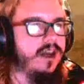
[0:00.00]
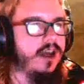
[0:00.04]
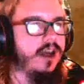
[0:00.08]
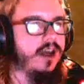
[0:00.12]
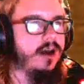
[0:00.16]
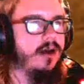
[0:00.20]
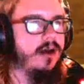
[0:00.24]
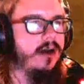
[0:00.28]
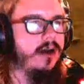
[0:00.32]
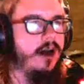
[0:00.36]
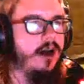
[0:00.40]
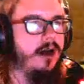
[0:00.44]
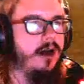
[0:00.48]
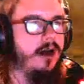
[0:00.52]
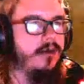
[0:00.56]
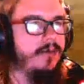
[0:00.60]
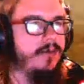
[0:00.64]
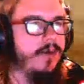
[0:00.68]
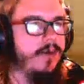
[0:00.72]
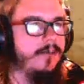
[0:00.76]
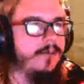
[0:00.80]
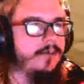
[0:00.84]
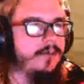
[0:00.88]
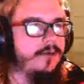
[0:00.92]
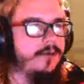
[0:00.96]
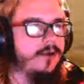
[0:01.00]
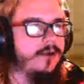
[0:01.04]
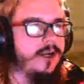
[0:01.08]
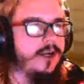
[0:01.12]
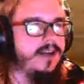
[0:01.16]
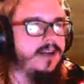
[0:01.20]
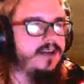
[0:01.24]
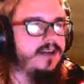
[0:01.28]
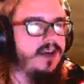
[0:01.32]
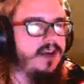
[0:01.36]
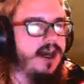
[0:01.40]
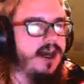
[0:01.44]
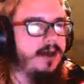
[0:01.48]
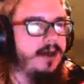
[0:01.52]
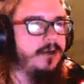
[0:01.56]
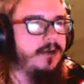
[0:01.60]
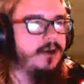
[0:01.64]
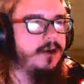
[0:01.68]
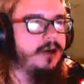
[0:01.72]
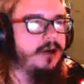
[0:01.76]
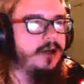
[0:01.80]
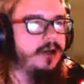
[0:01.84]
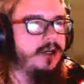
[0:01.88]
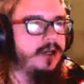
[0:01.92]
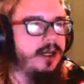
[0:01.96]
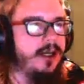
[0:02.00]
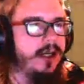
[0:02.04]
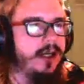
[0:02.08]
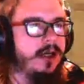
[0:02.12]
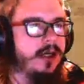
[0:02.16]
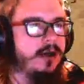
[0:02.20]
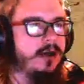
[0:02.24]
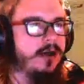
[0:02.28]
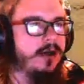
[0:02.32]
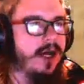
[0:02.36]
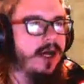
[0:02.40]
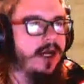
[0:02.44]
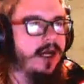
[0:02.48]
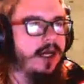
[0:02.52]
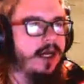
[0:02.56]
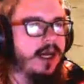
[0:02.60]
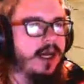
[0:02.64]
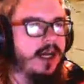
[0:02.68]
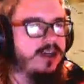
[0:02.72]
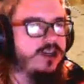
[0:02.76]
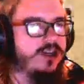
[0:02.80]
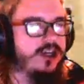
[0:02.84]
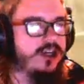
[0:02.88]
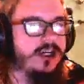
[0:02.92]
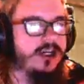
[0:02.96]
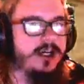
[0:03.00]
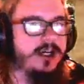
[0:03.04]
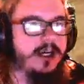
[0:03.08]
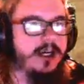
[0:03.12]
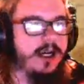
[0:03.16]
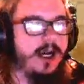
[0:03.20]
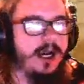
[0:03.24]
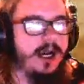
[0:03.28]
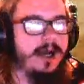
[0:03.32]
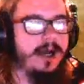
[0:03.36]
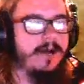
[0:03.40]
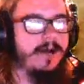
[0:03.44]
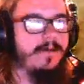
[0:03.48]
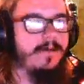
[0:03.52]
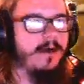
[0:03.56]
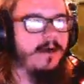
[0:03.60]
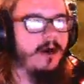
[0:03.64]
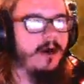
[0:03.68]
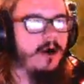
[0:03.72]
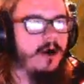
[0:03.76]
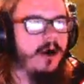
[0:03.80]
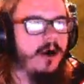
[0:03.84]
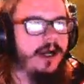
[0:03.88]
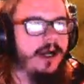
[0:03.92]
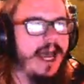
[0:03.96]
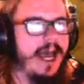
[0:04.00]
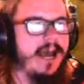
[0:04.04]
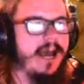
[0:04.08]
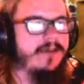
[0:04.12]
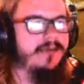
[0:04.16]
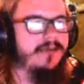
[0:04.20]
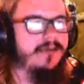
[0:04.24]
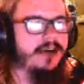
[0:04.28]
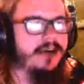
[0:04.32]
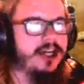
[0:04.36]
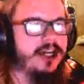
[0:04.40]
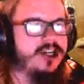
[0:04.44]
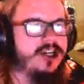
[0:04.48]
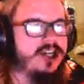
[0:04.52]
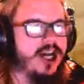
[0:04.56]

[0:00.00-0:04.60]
a pretty damn good internet connection. On average, I